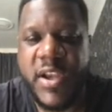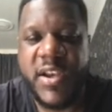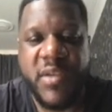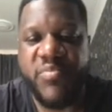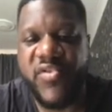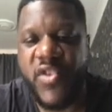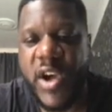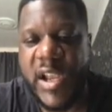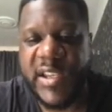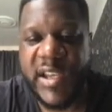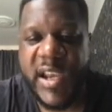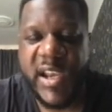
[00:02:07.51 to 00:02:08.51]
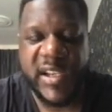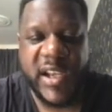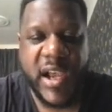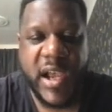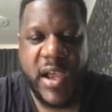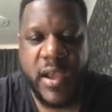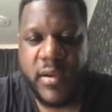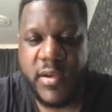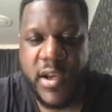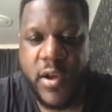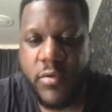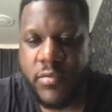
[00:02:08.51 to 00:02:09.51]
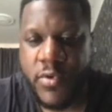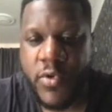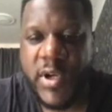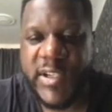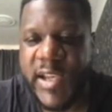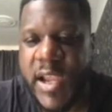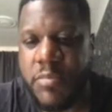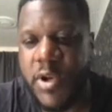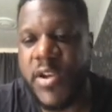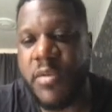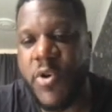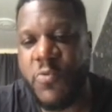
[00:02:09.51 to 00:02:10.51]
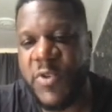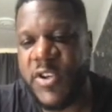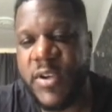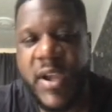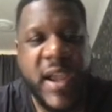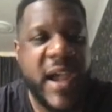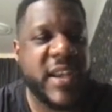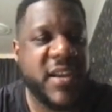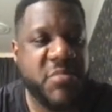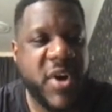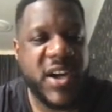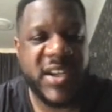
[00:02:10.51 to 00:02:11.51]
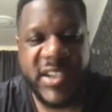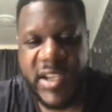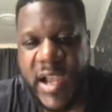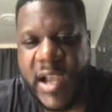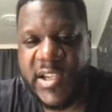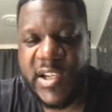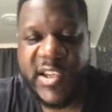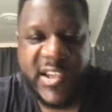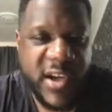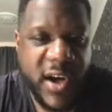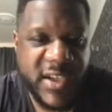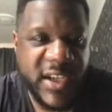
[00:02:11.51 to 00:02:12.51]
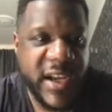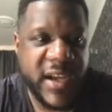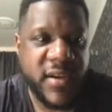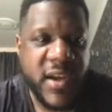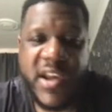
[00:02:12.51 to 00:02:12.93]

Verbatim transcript: The price is, uh, you know, quite stable at the moment, and the marketing actually starts today.